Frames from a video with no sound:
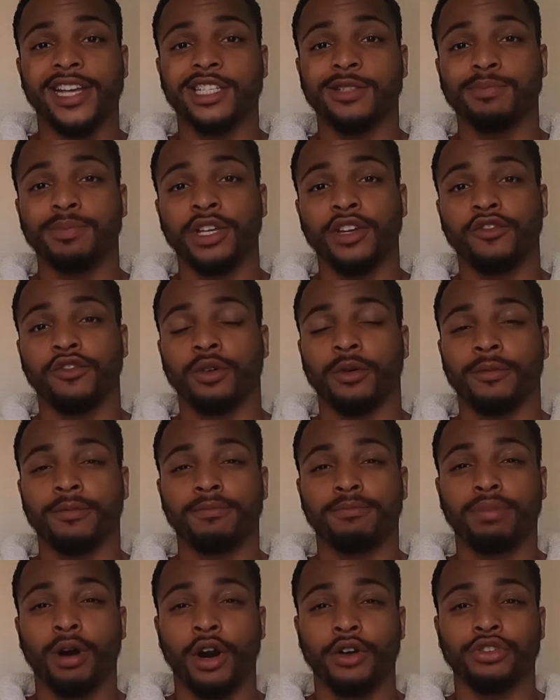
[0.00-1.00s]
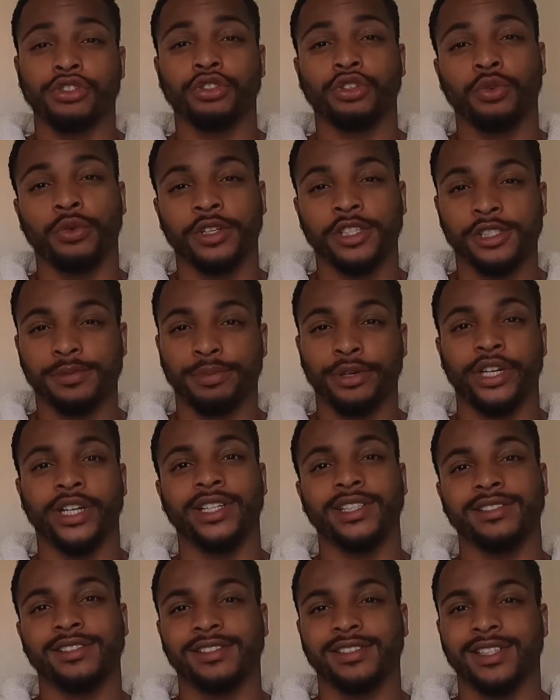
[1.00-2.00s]
speak from personal
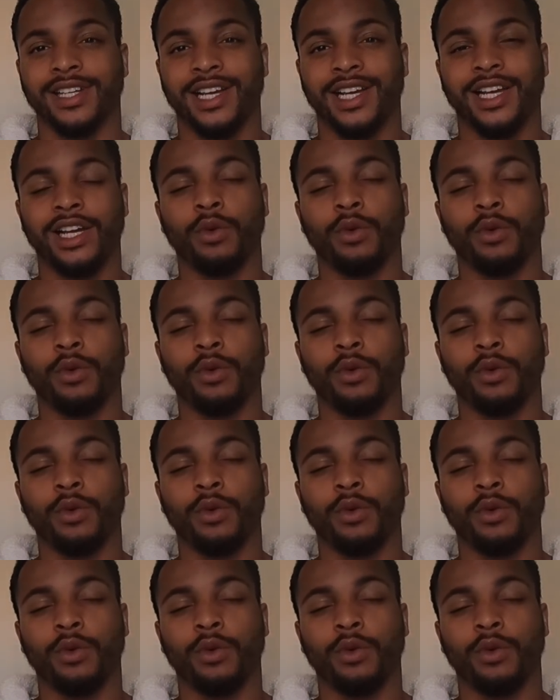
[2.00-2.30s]
experience,